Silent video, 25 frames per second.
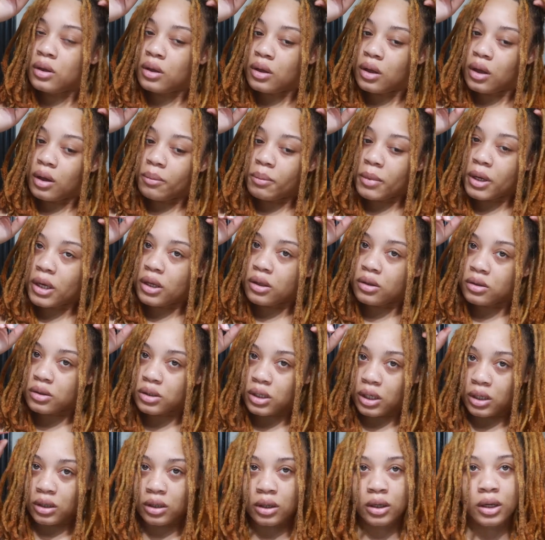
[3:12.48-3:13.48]
I might
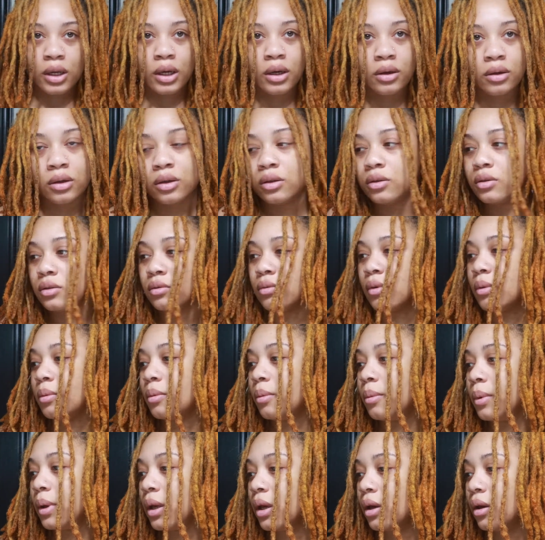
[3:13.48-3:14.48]
take that out and use a rubber
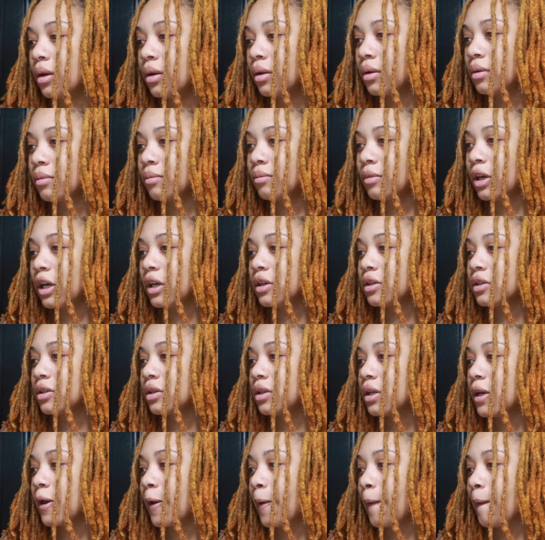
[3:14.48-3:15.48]
band.
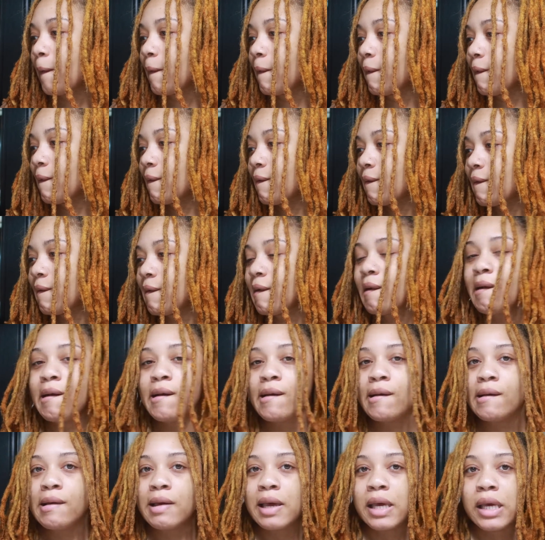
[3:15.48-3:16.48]
Actually,
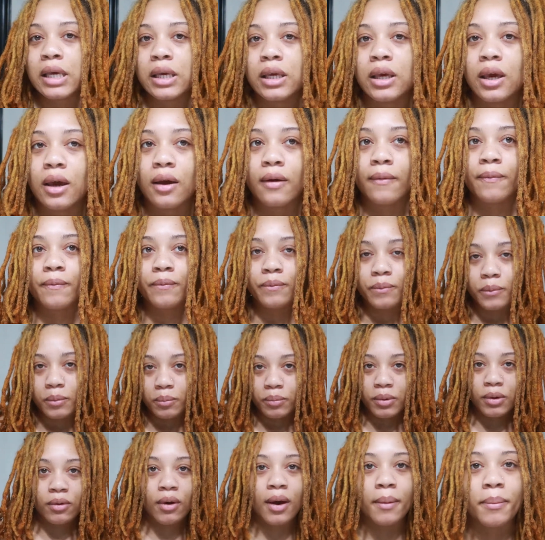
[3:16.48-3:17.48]
yeah,
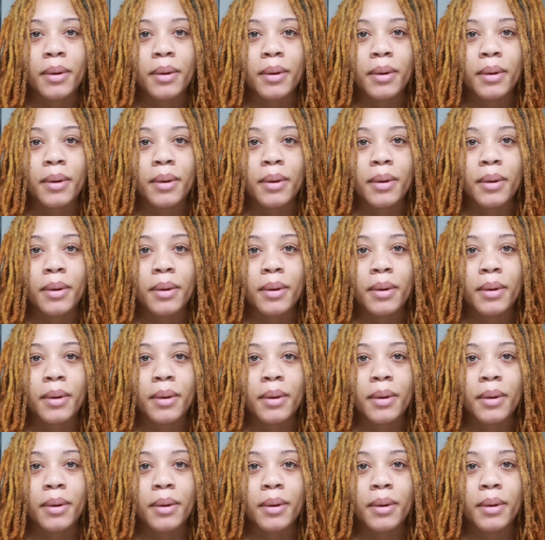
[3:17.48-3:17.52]
be right